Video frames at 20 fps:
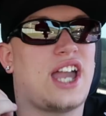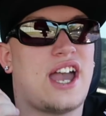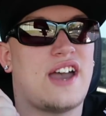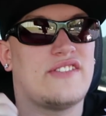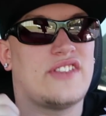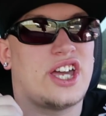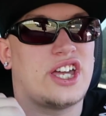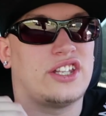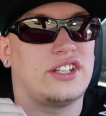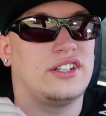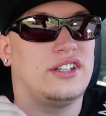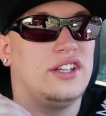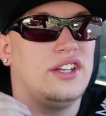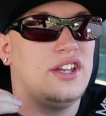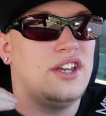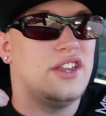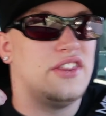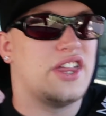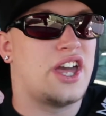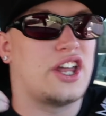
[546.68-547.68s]
I have that
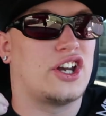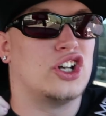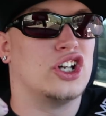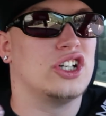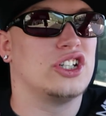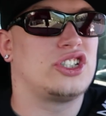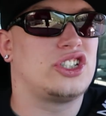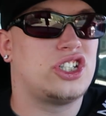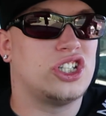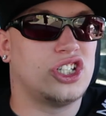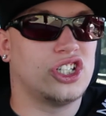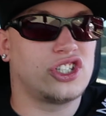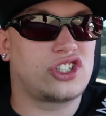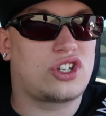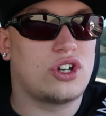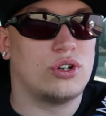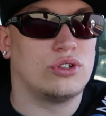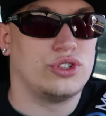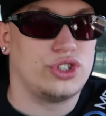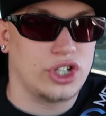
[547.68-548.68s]
urge to
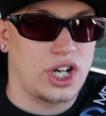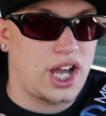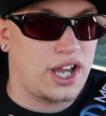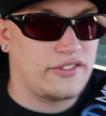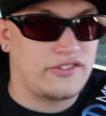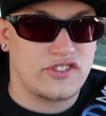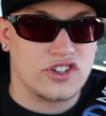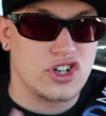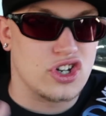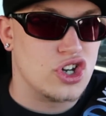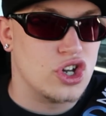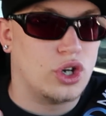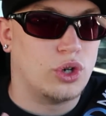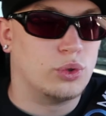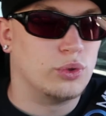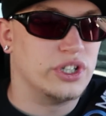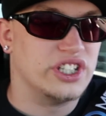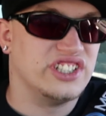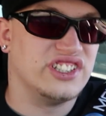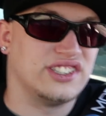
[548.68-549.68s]
just go drive for no
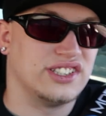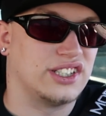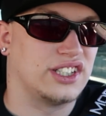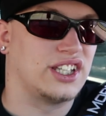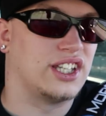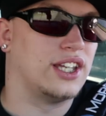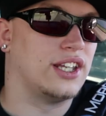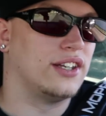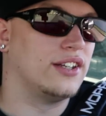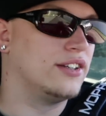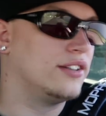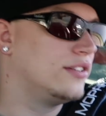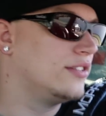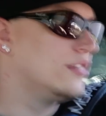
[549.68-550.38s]
reason again.